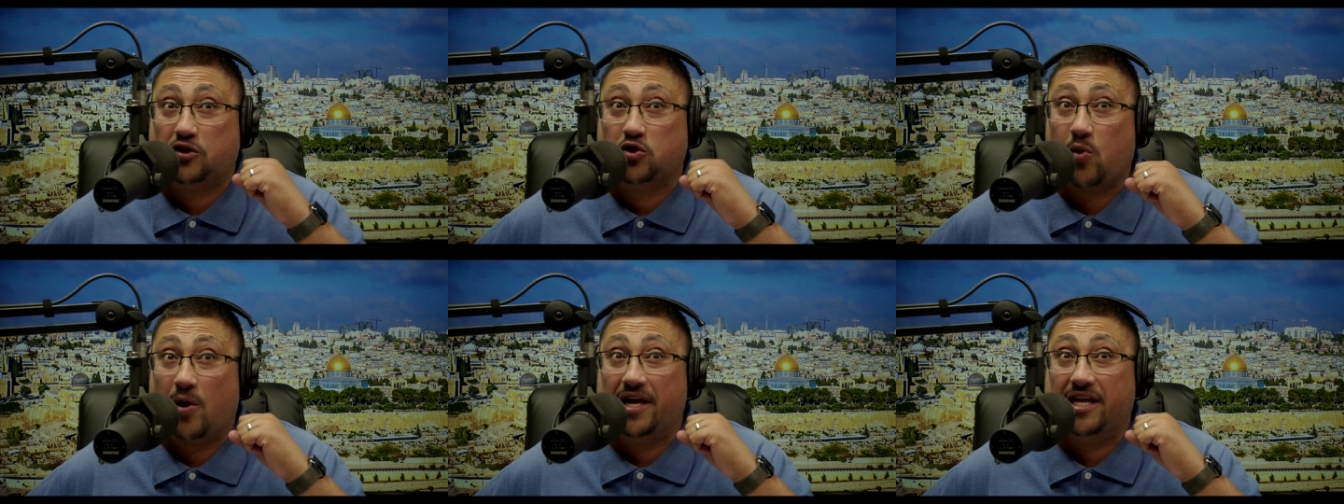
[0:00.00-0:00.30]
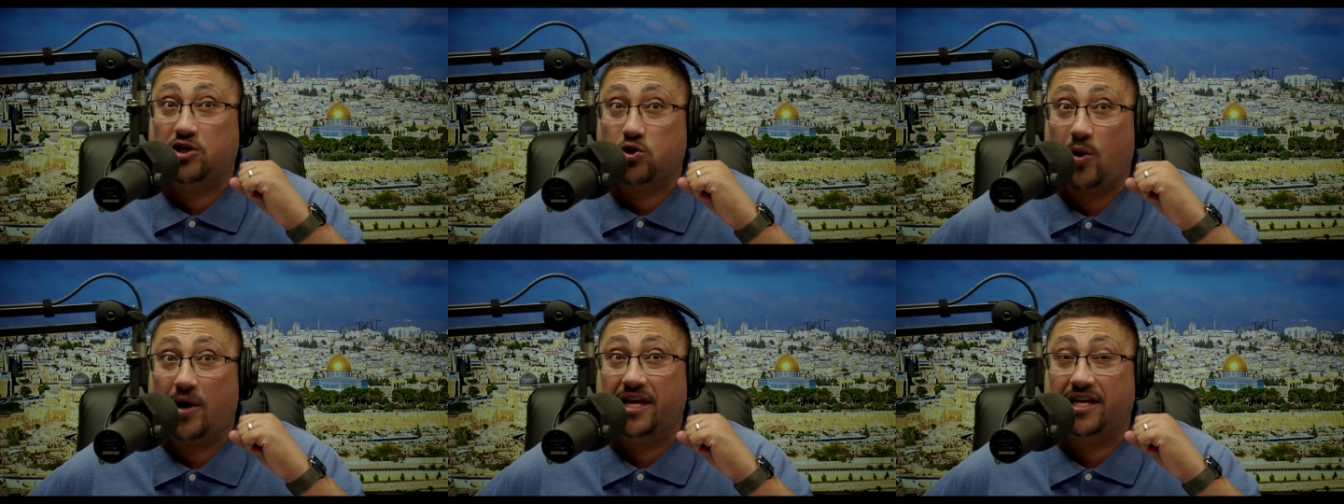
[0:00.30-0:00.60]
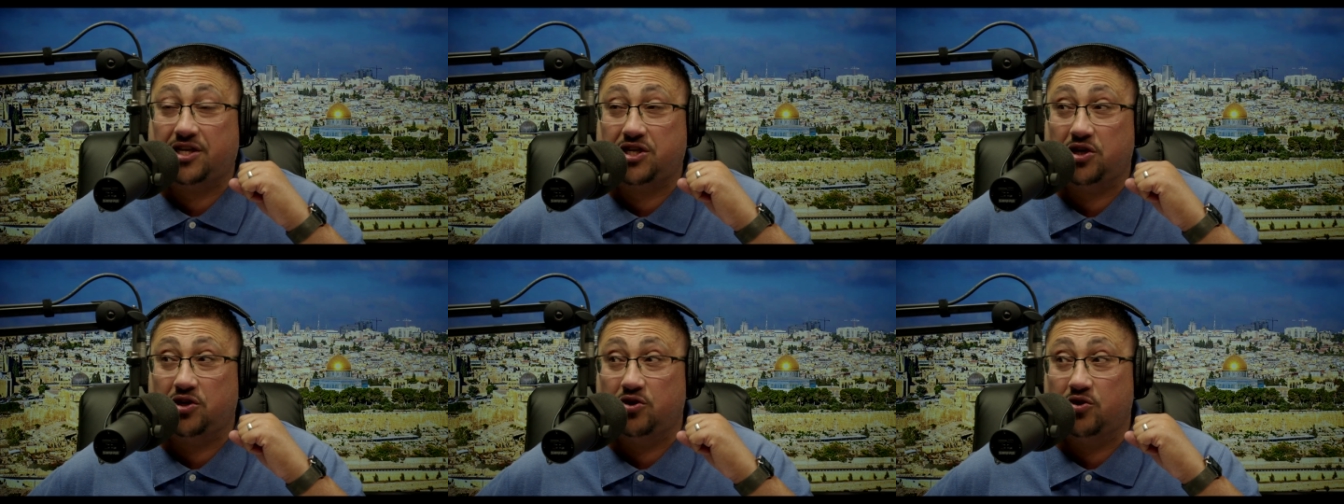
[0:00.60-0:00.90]

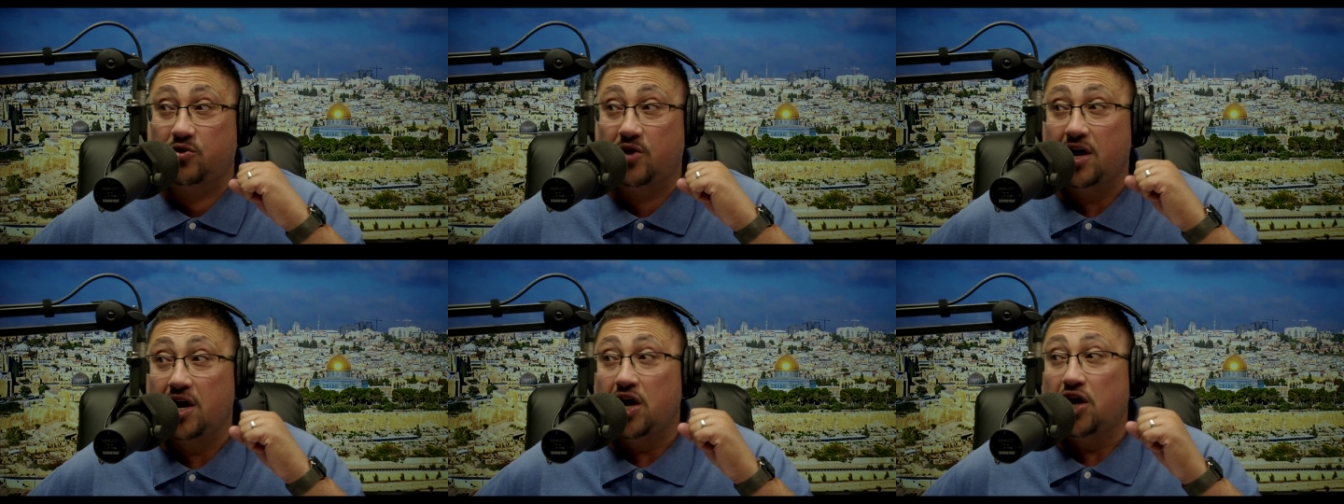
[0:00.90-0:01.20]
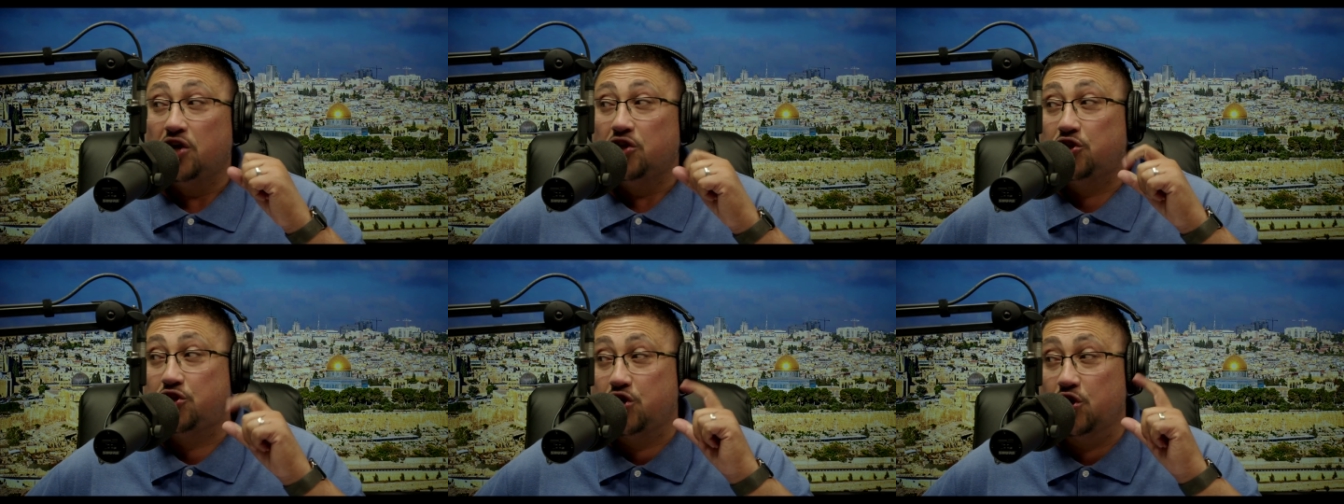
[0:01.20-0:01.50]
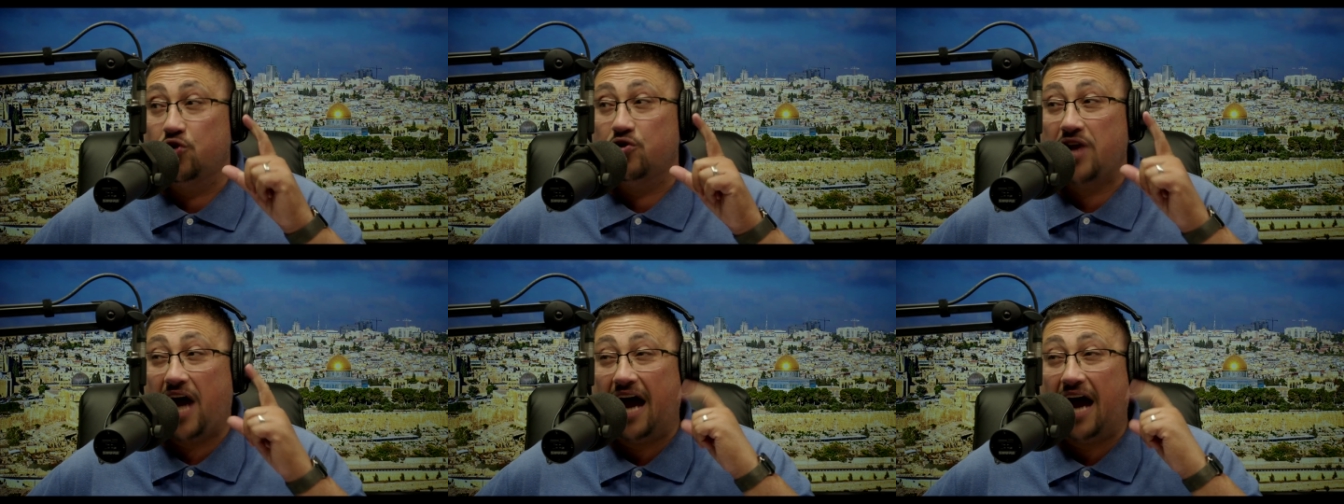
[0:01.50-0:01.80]
2022.
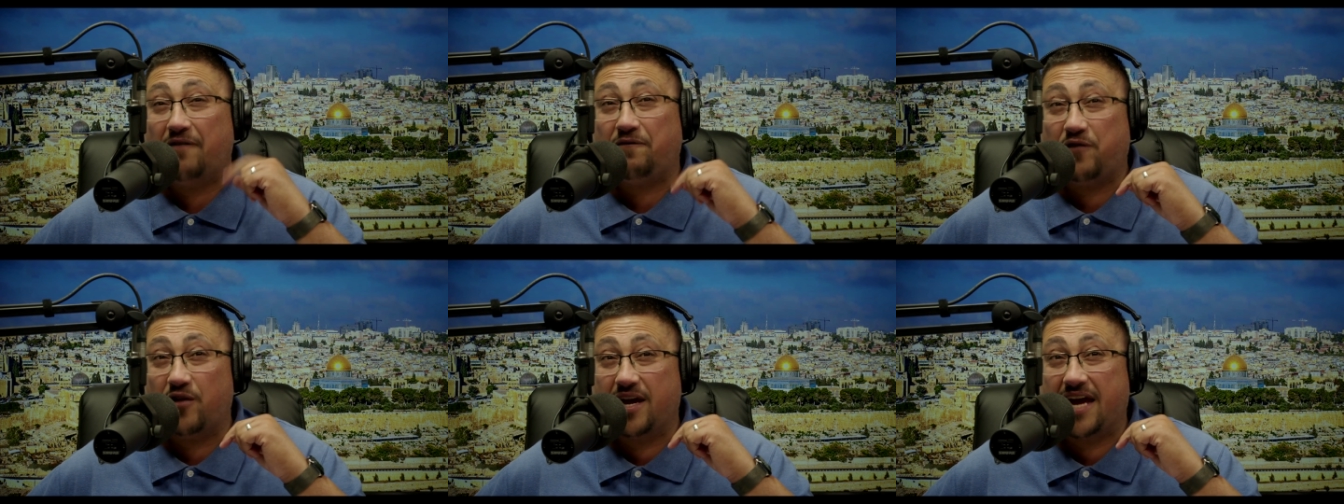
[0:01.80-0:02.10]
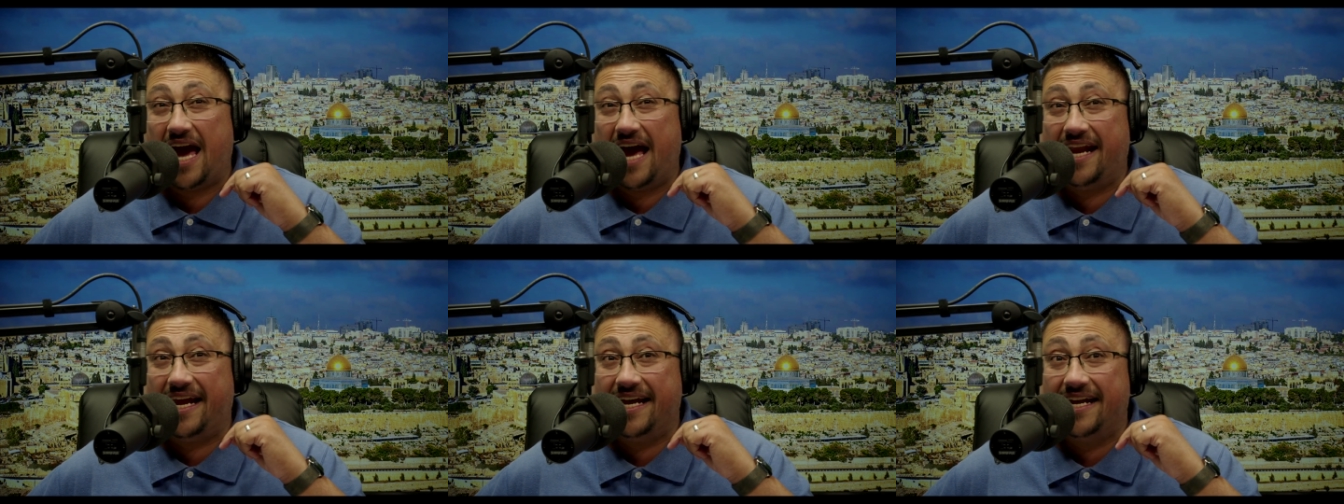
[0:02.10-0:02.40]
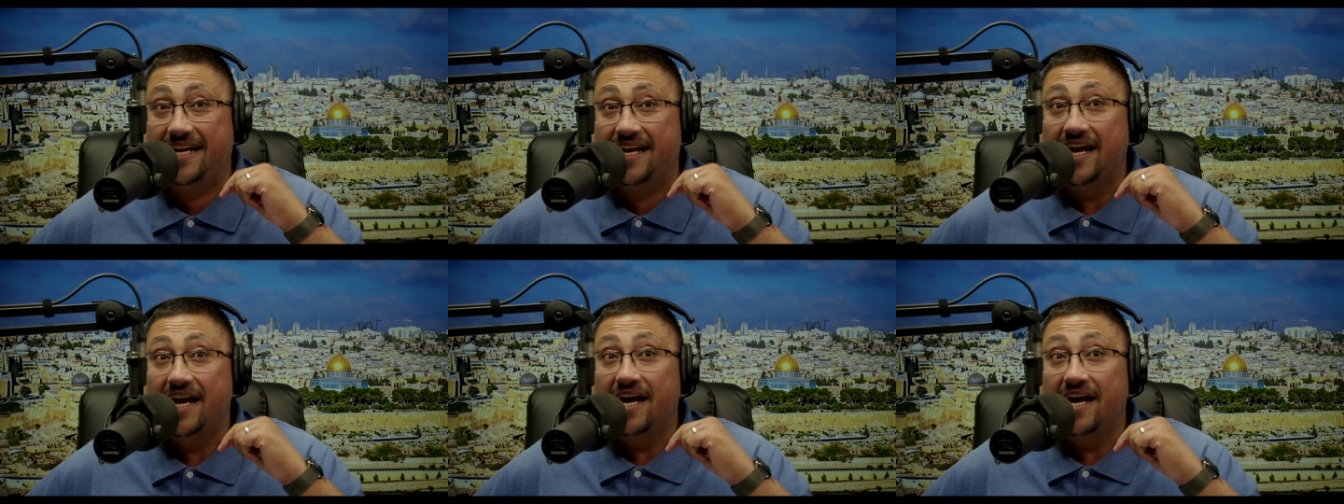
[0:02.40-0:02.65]
Do not forget it.